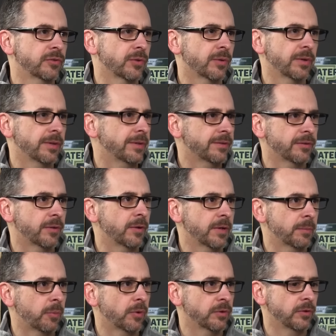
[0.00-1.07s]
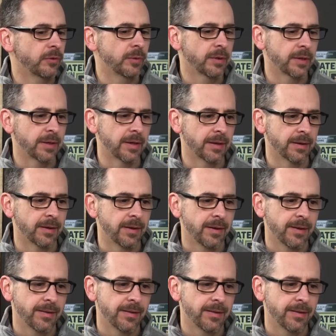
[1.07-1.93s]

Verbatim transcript: story, is there any point to doing it again?